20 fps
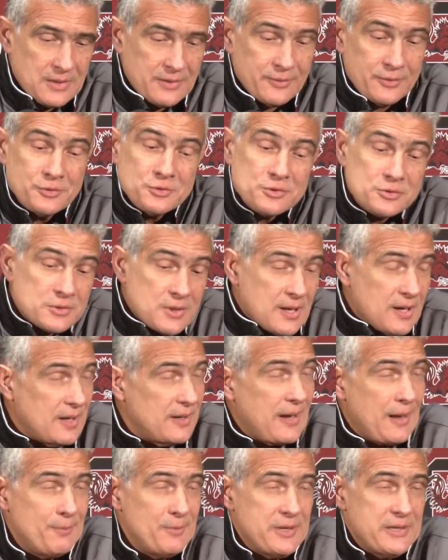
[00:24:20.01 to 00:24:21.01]
They're just
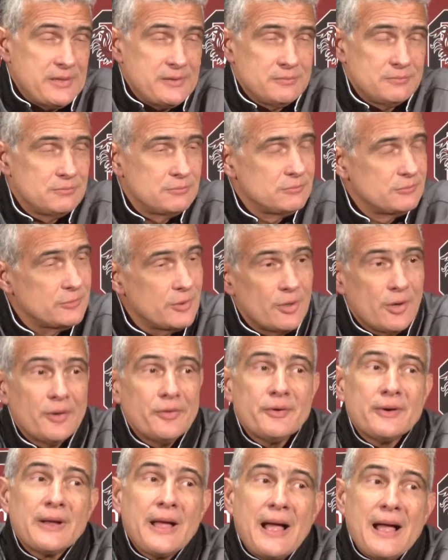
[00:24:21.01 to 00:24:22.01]
cut. I mean, there are
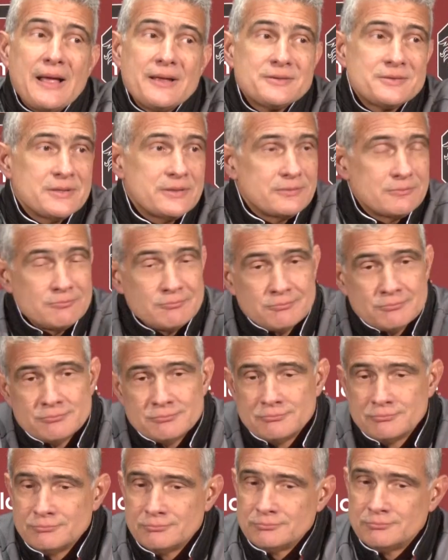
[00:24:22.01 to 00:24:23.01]
other guys that
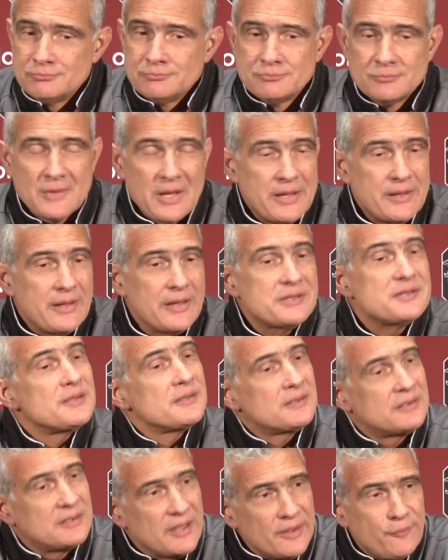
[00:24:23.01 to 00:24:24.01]
it's a
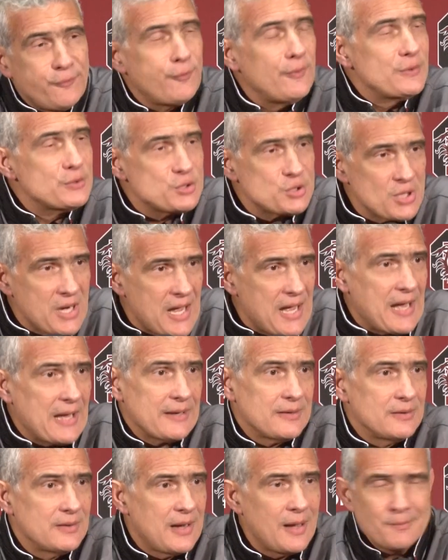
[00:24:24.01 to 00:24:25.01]
different shot.
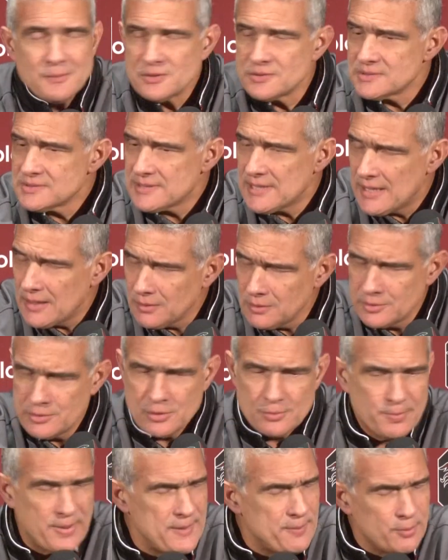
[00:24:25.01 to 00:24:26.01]
I'm just telling
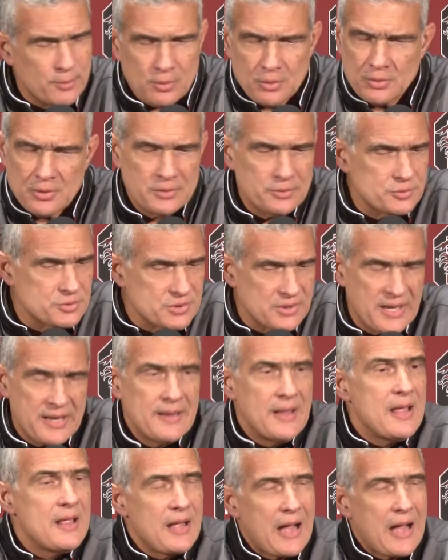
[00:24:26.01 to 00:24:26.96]
you, people don't understand.